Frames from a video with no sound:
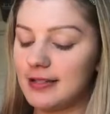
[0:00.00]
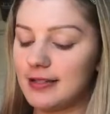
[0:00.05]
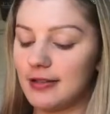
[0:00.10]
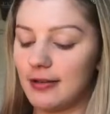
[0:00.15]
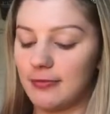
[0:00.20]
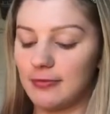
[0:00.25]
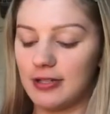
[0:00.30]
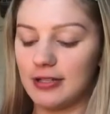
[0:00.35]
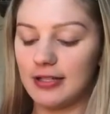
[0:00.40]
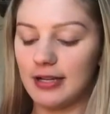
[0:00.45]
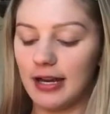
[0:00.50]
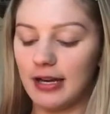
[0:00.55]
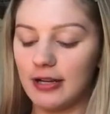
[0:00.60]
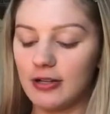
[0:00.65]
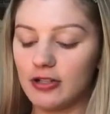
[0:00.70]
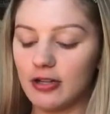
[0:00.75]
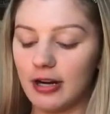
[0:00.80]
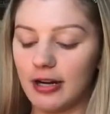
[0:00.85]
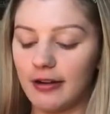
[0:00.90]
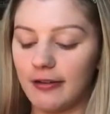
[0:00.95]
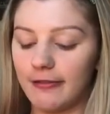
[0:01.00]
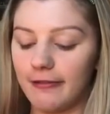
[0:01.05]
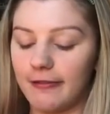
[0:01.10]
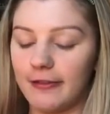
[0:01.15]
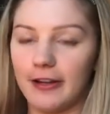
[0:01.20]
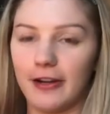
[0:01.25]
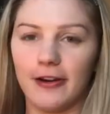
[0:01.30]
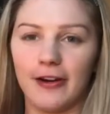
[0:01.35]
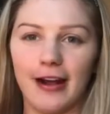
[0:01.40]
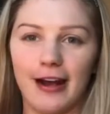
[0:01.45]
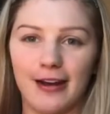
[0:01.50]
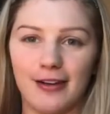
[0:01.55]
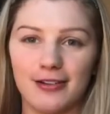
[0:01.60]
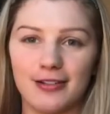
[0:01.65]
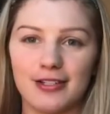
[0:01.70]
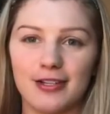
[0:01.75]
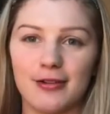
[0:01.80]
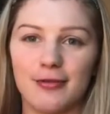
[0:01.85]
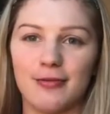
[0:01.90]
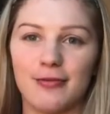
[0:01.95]
So I'm just kind of trying to figure
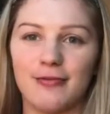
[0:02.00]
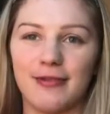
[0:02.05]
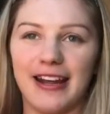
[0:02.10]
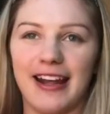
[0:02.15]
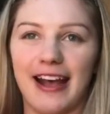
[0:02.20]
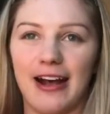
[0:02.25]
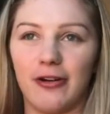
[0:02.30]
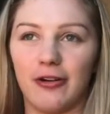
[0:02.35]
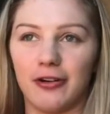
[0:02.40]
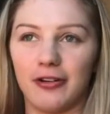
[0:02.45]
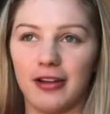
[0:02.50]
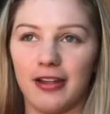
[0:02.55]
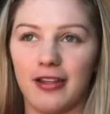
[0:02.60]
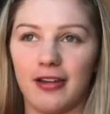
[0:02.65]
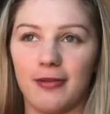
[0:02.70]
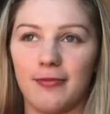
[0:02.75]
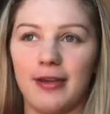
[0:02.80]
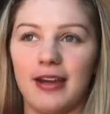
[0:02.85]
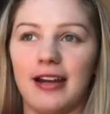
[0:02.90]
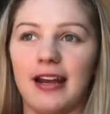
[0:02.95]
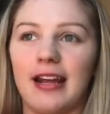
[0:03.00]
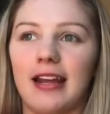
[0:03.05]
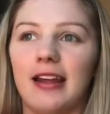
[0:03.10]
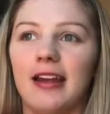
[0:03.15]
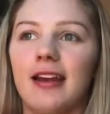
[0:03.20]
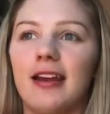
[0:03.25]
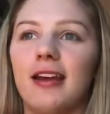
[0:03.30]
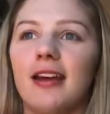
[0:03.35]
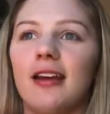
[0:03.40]
out my algorithm, and I